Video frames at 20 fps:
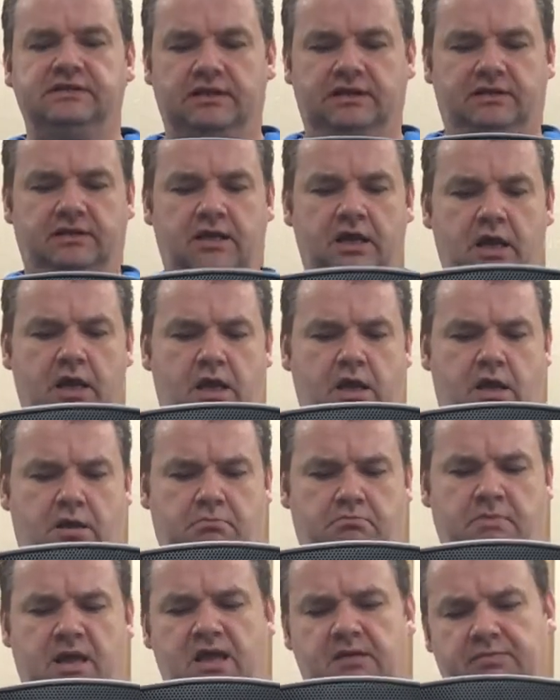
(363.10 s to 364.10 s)
and
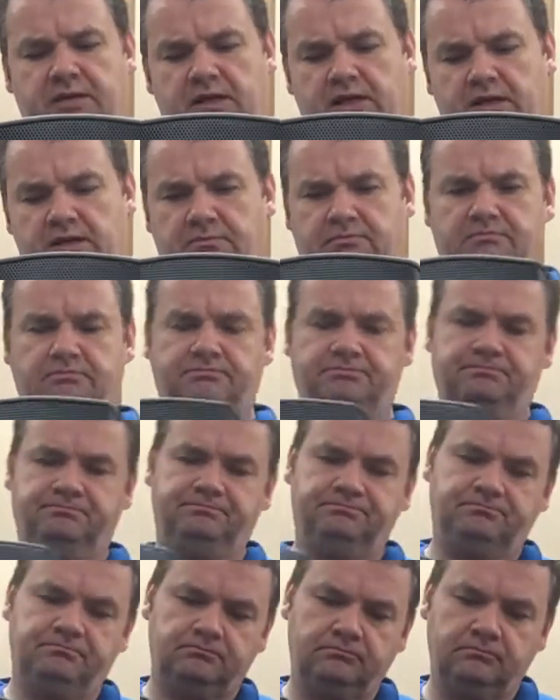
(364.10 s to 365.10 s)
maybe
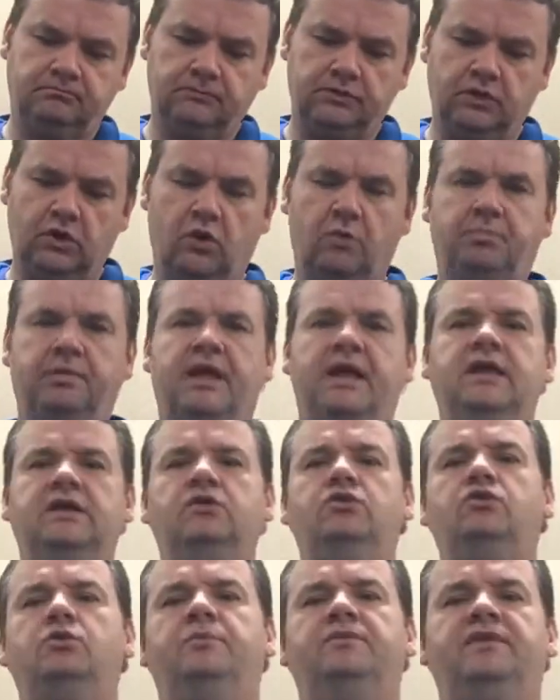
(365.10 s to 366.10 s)
play
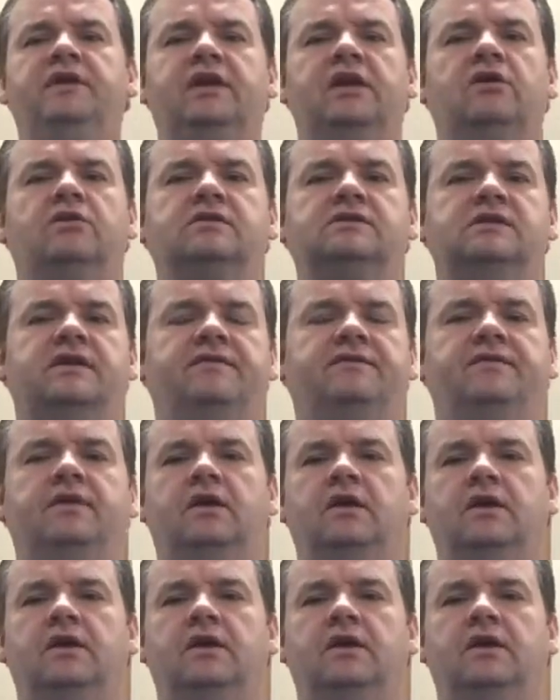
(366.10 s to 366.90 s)
YouTube videos of